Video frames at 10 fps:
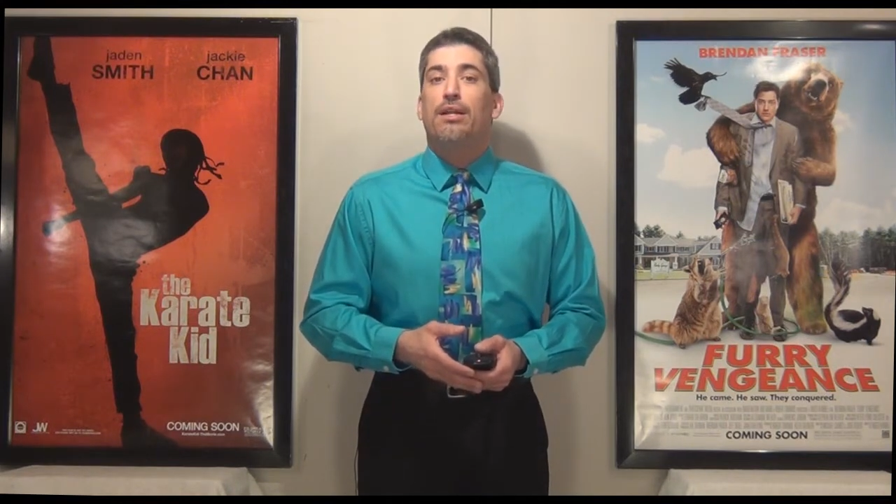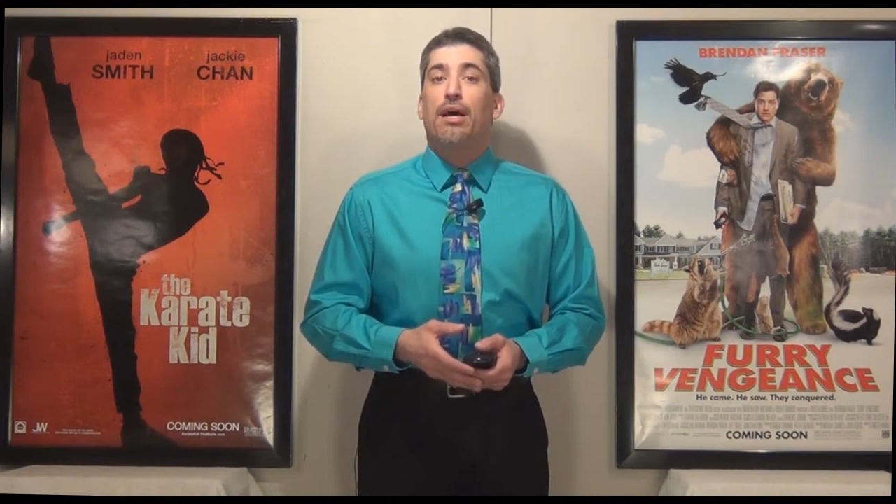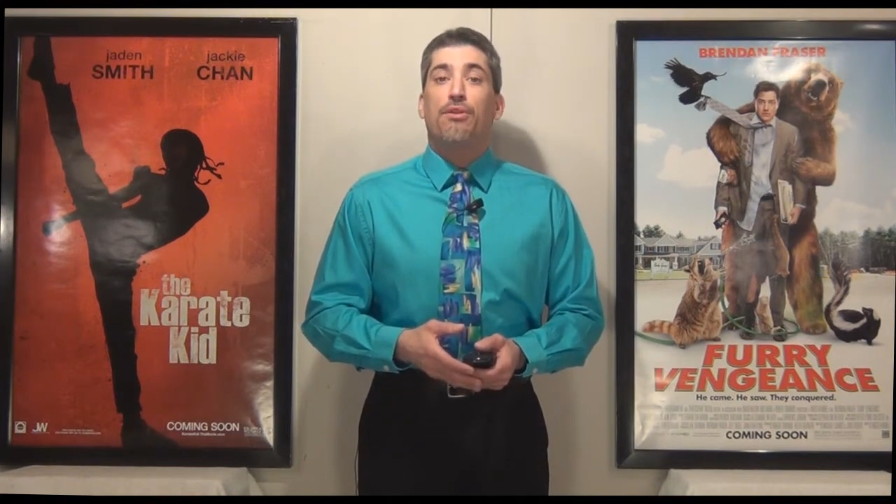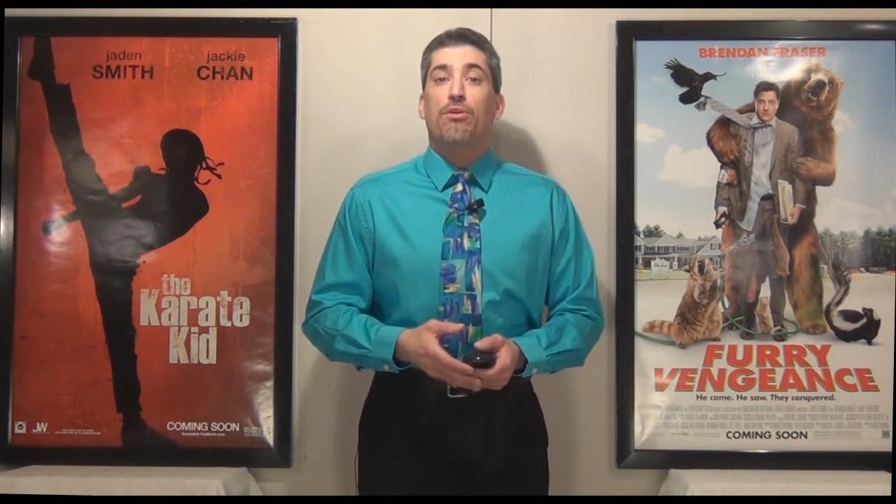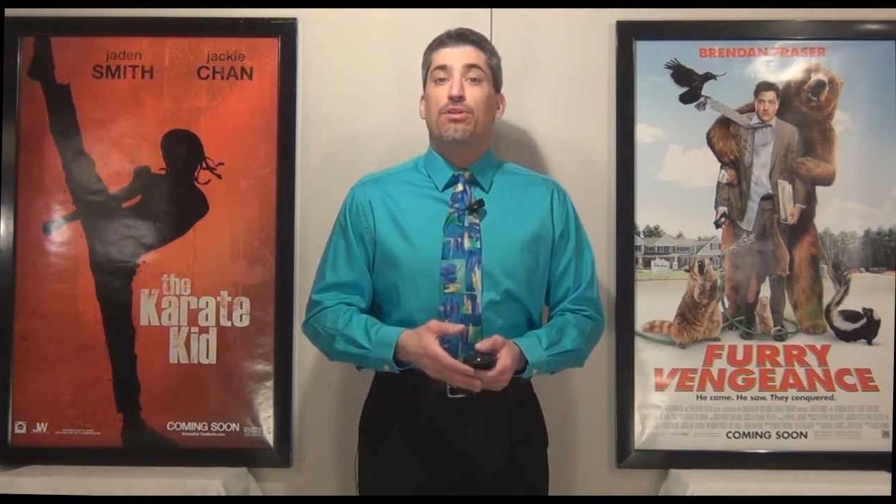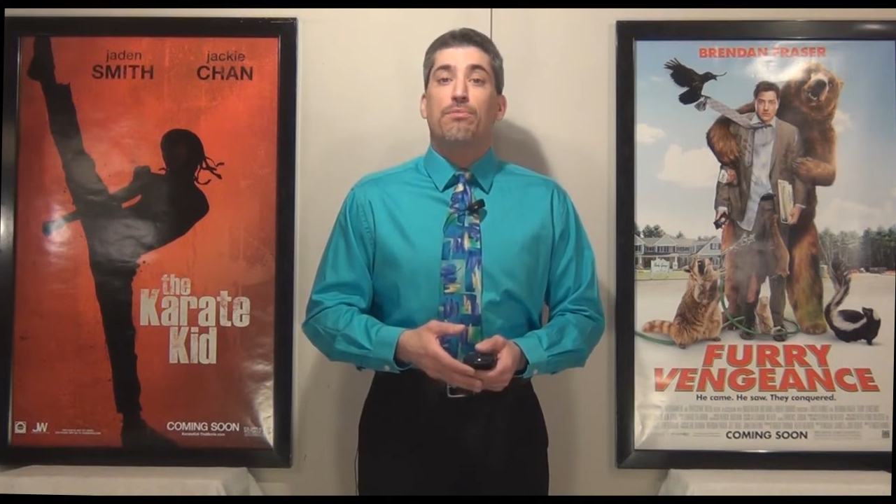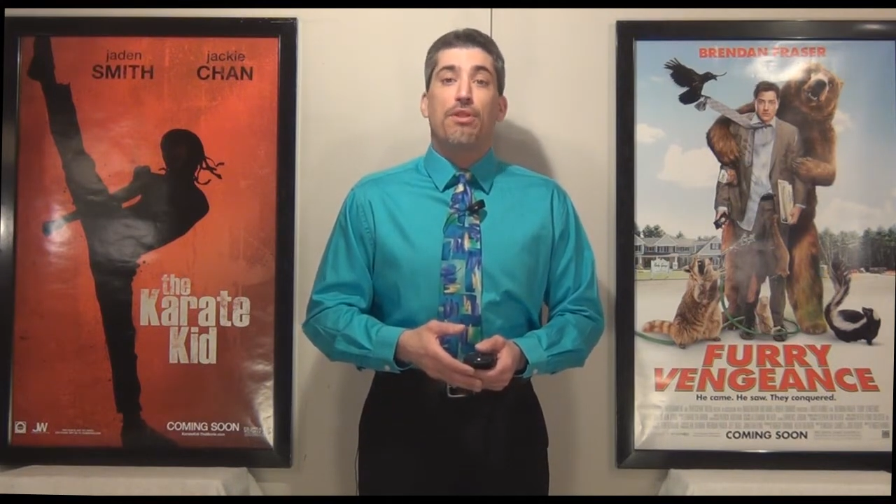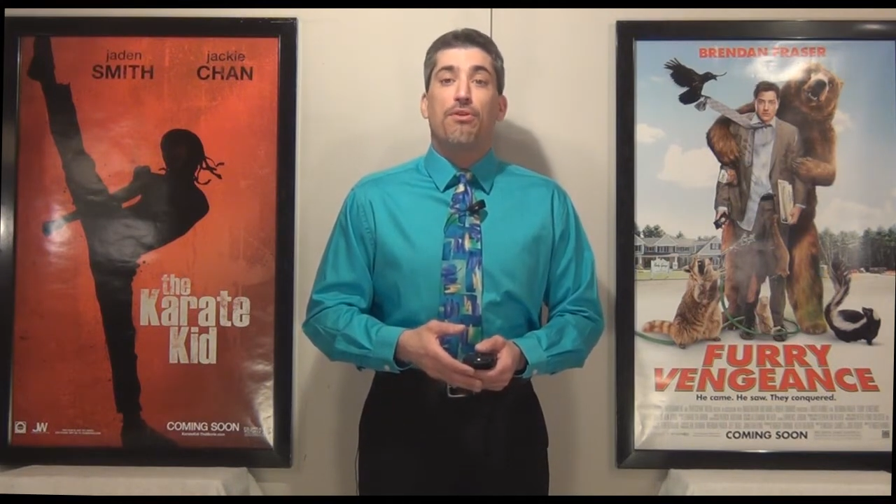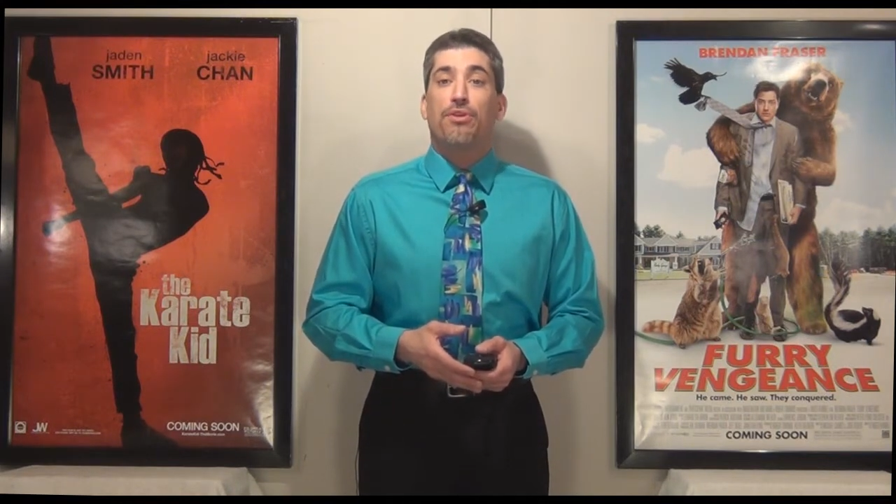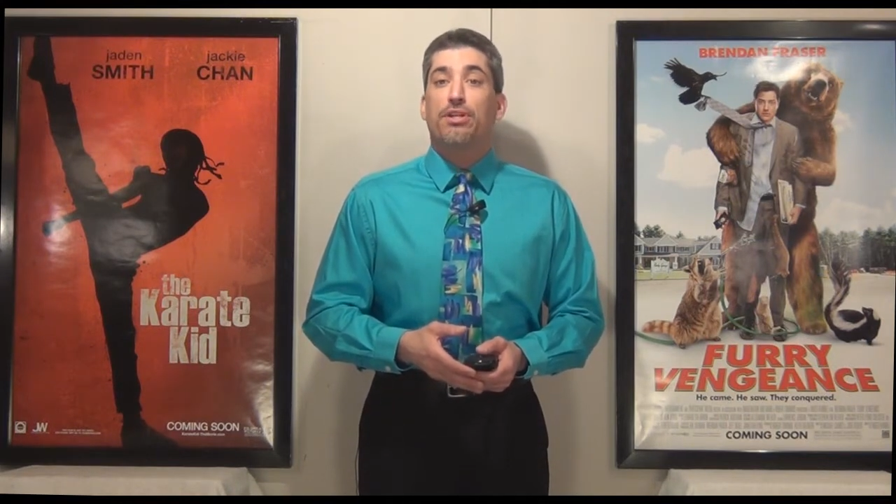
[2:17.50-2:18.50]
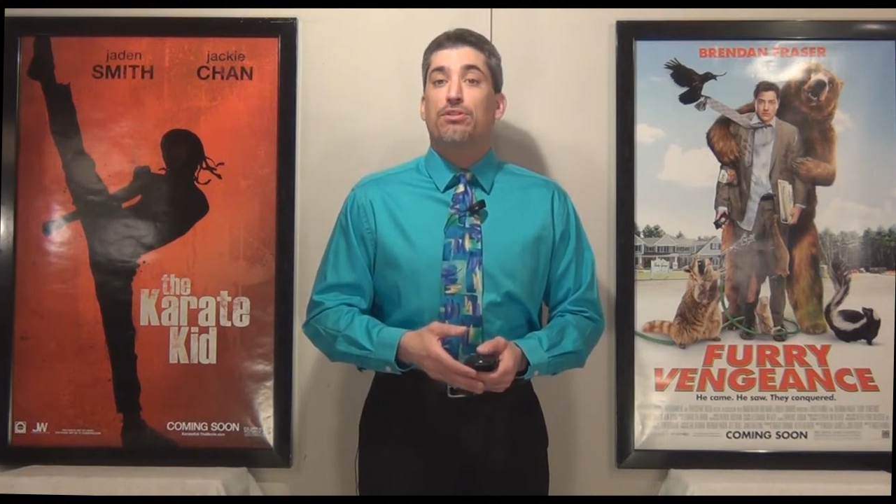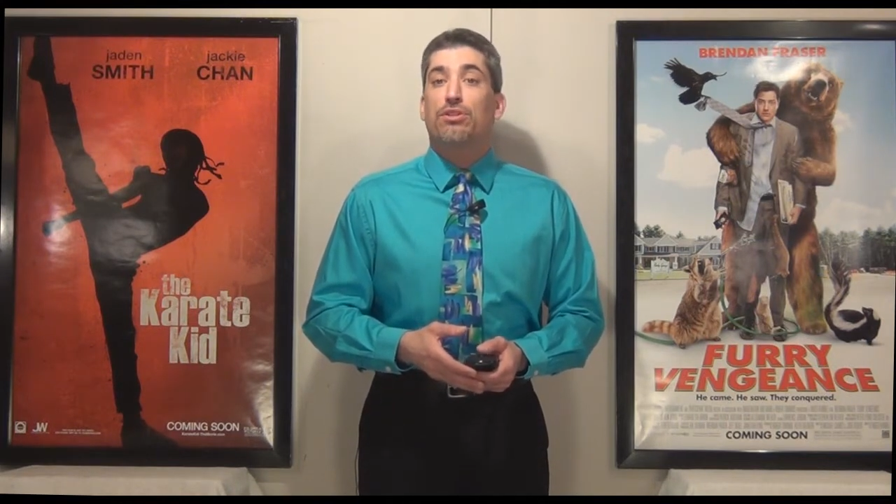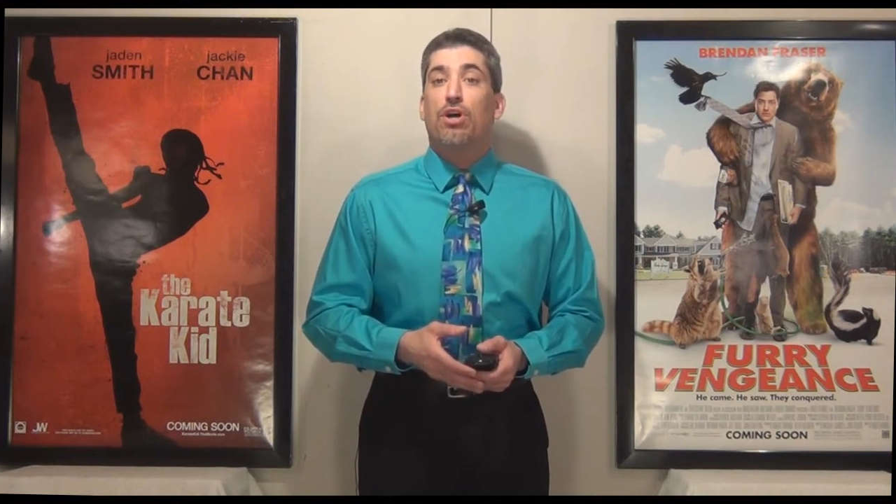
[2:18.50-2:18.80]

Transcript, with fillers: Now there are some other things to